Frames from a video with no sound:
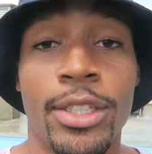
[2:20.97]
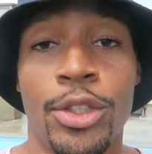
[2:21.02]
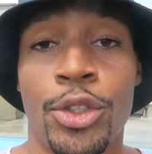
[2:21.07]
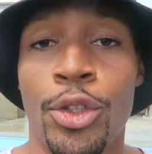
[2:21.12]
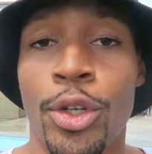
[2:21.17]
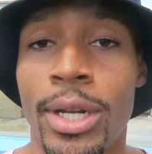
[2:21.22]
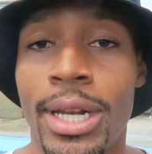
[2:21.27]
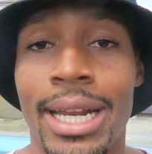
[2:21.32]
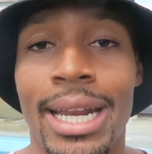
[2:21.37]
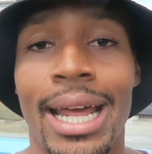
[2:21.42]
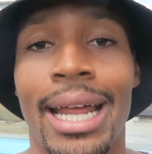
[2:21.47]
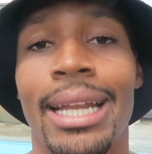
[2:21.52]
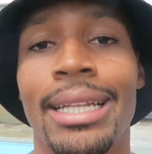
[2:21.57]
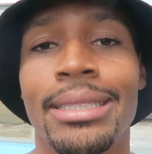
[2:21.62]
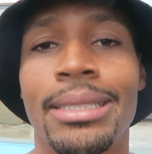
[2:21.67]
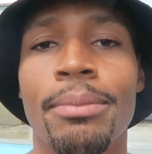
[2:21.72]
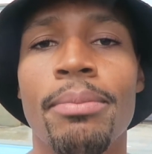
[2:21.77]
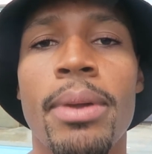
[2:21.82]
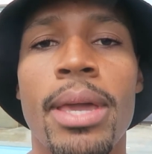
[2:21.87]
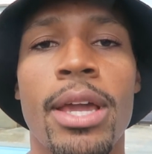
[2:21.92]
to Trinidad
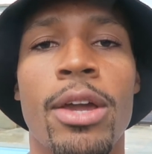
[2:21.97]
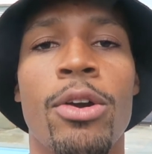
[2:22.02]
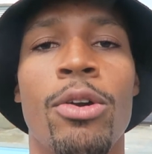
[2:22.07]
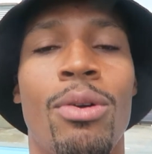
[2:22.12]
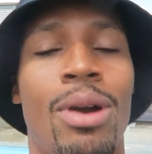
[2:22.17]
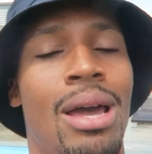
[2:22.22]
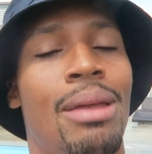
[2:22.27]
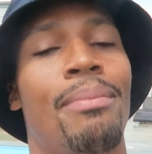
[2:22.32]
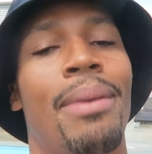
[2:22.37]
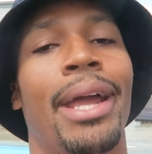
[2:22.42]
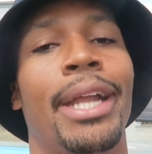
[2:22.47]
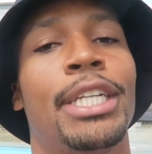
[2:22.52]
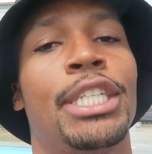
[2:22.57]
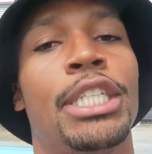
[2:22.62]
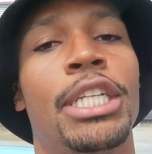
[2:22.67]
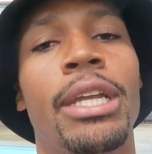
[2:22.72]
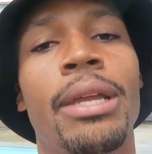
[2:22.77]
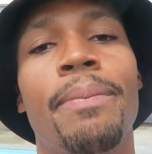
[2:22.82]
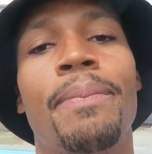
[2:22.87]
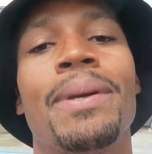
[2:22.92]
and Tobago, and my
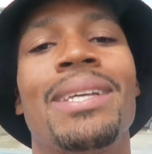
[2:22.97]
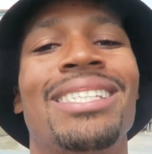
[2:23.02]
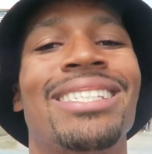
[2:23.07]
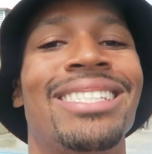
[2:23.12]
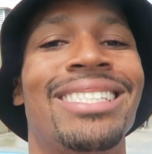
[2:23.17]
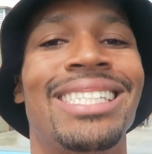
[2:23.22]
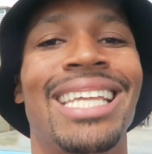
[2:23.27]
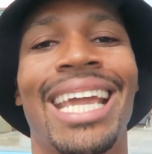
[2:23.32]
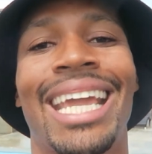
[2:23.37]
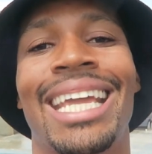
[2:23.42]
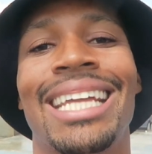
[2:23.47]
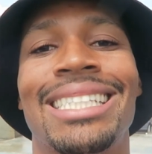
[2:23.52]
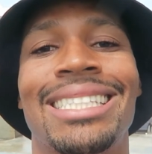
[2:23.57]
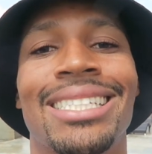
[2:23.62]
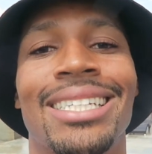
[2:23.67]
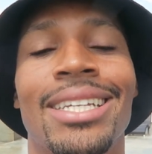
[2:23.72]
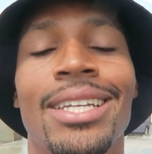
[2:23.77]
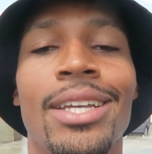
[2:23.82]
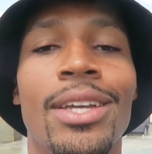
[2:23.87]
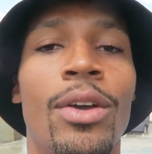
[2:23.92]
cheapest ticket